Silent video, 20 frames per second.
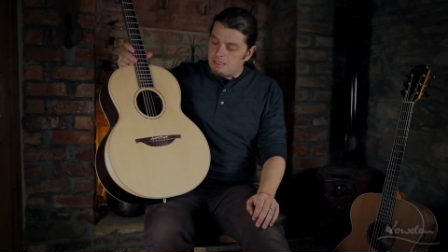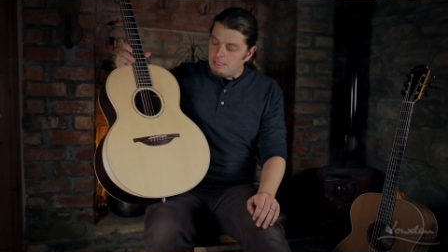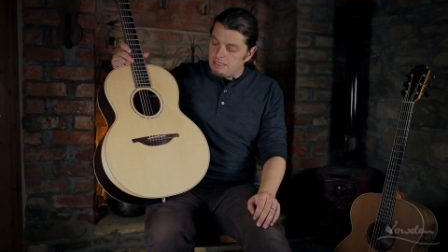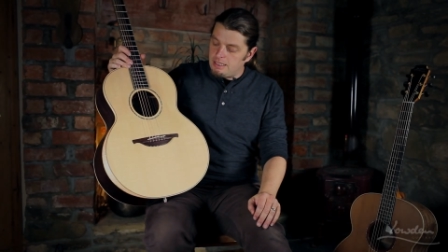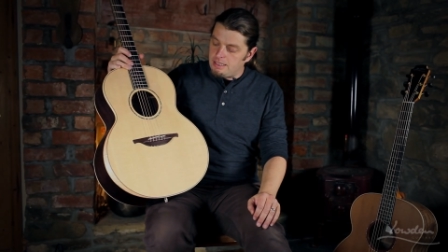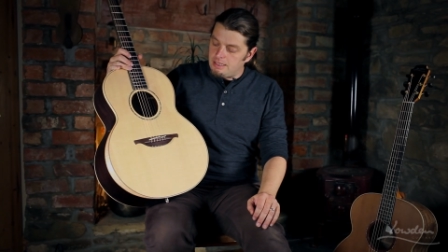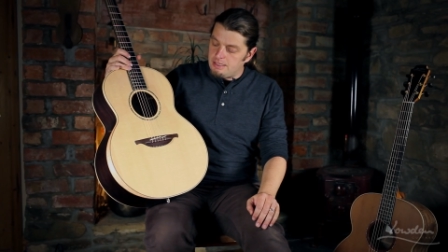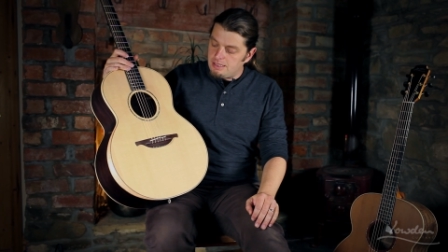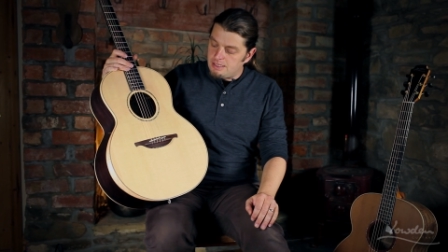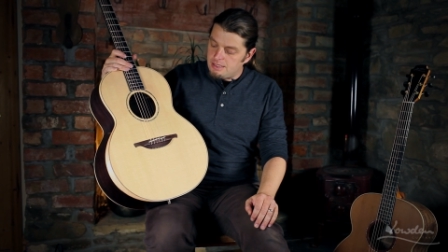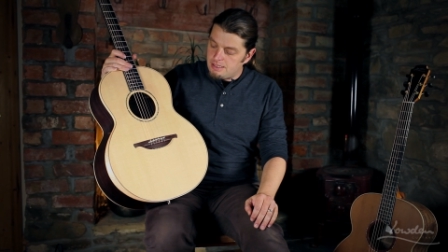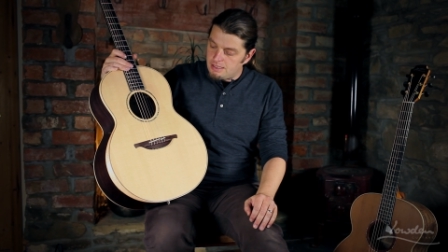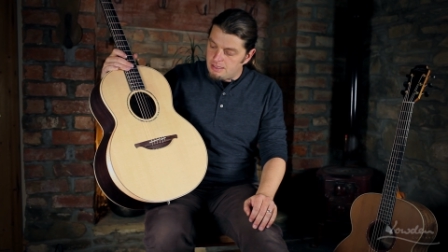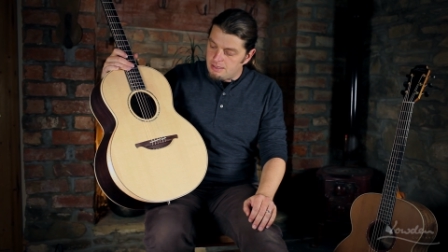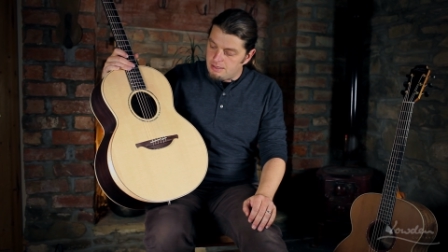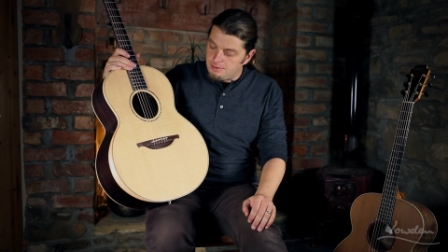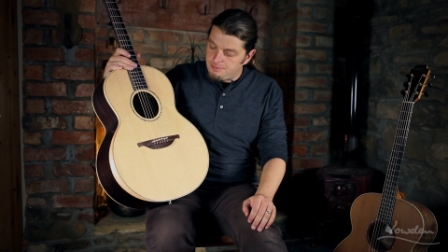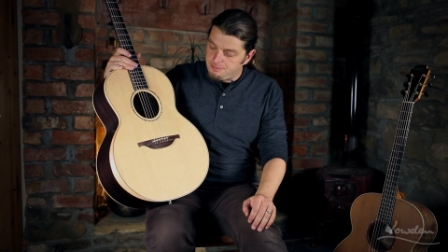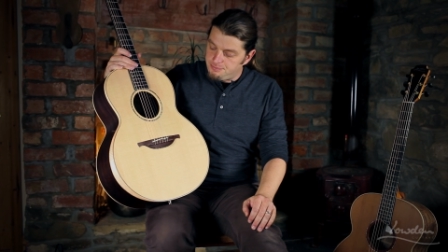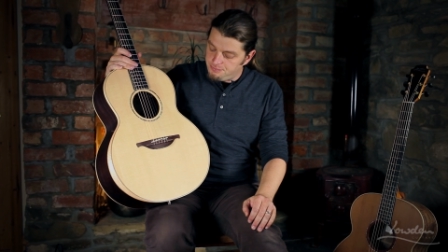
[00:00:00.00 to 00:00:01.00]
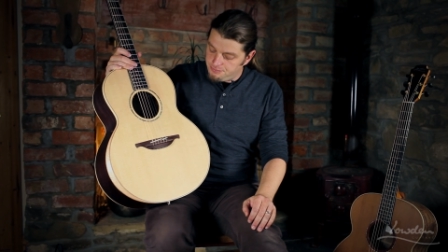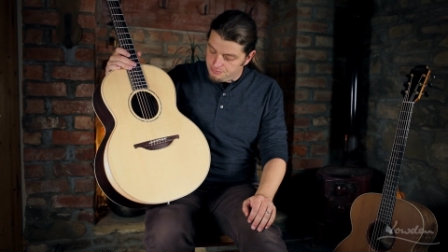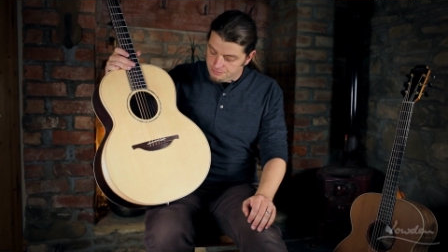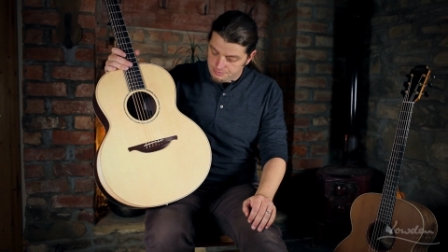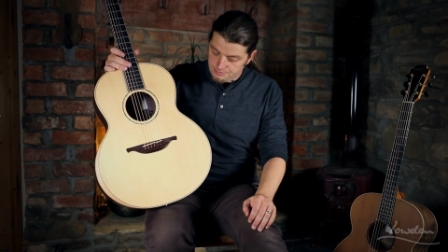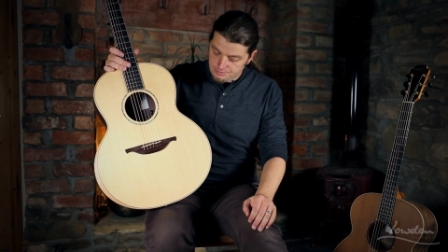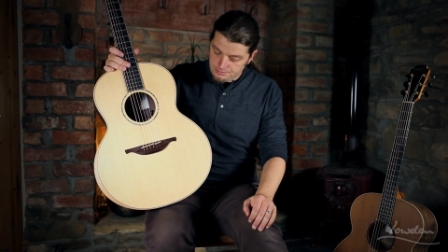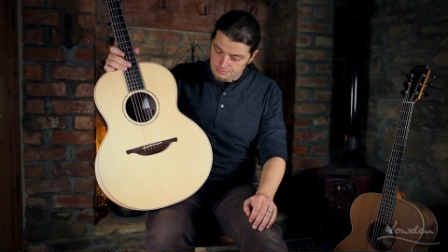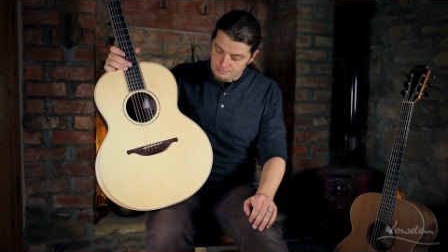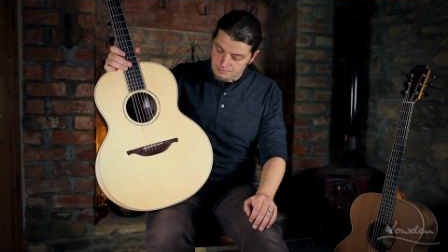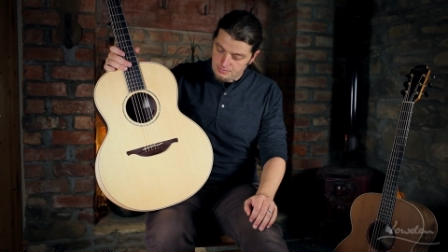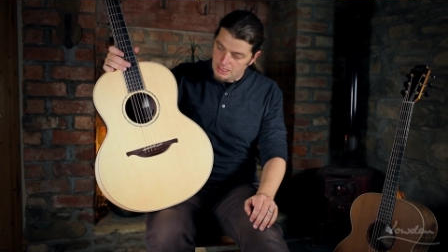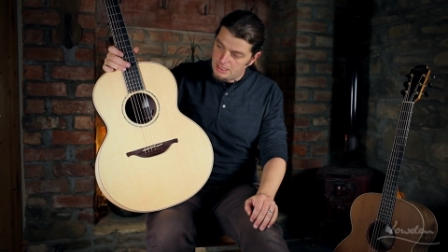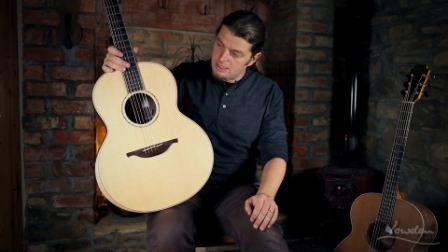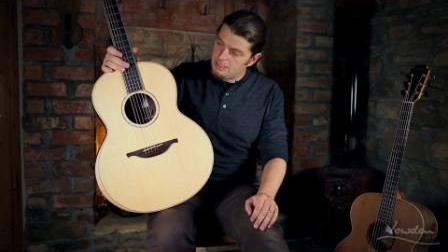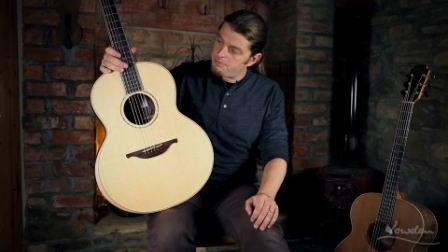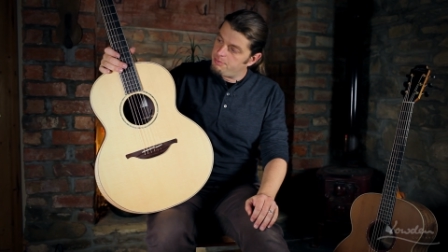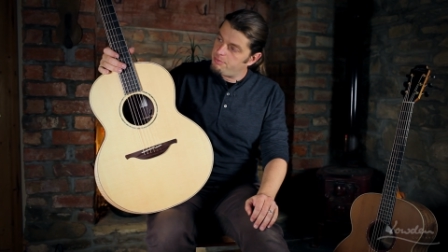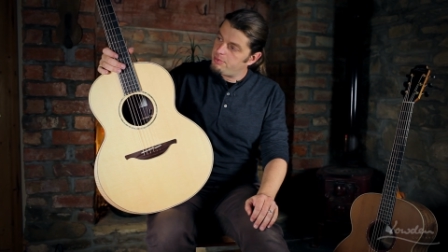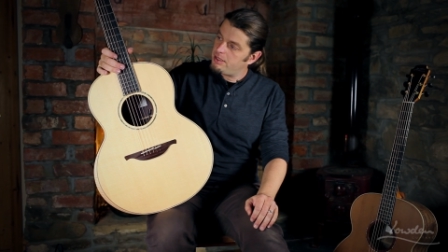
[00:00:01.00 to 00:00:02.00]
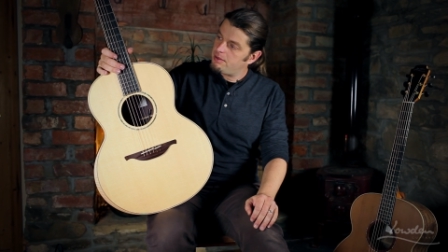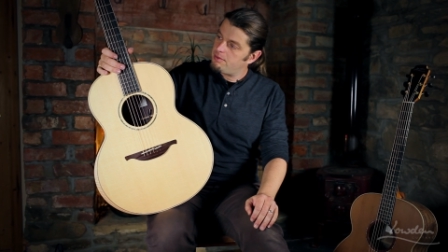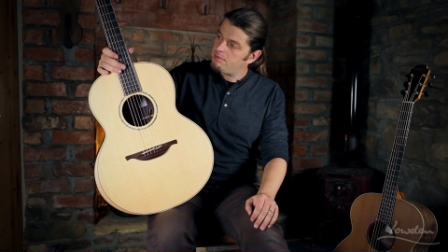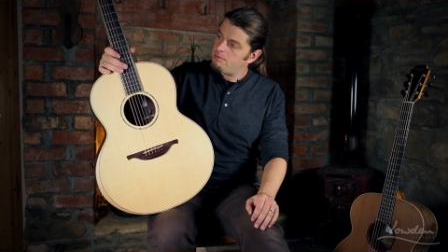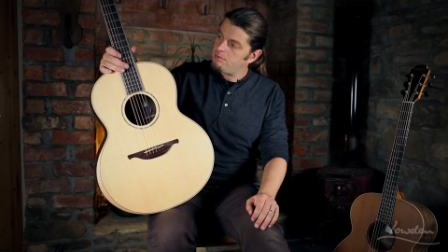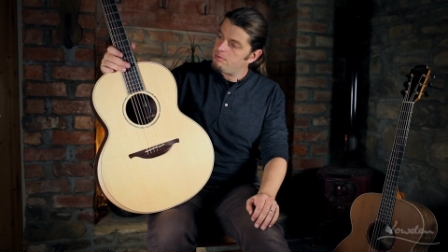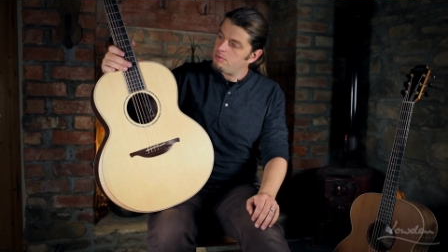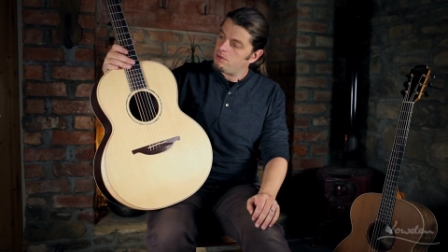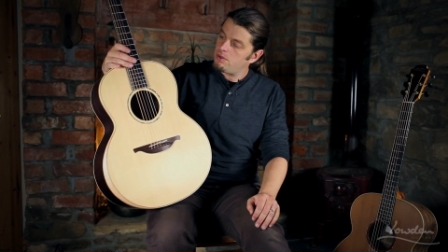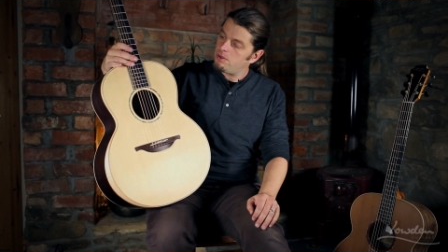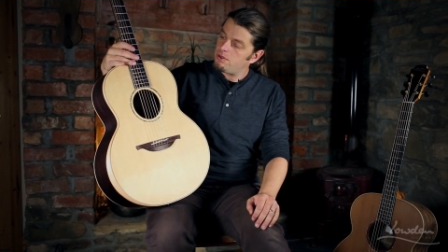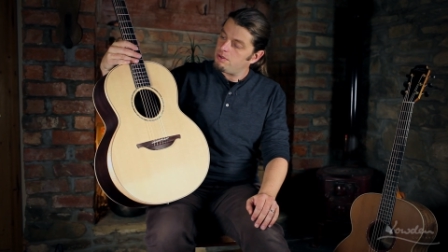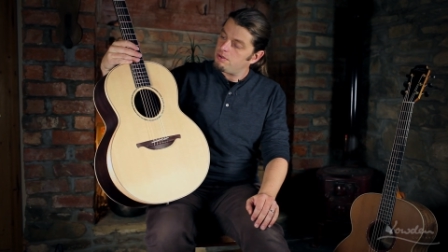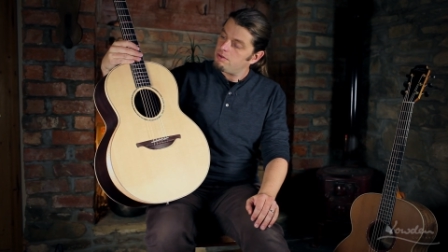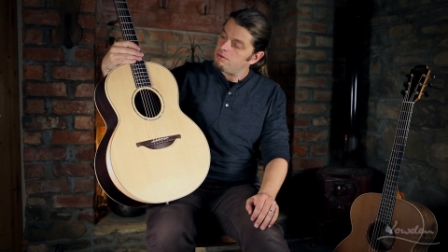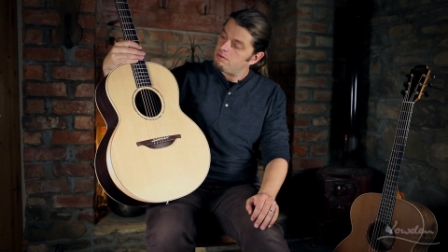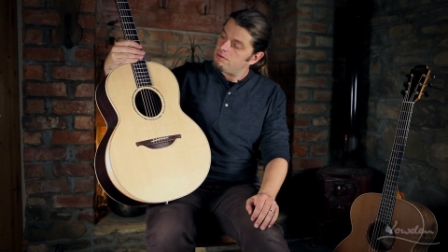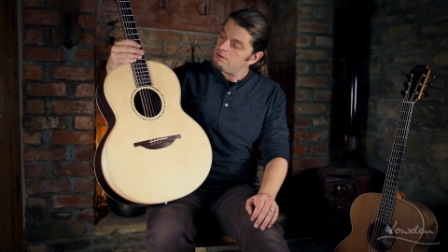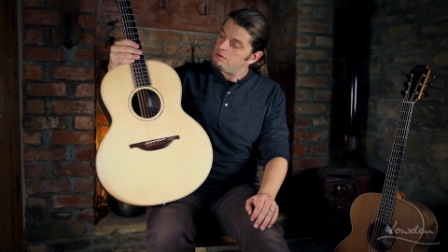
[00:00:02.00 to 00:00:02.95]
is a bit more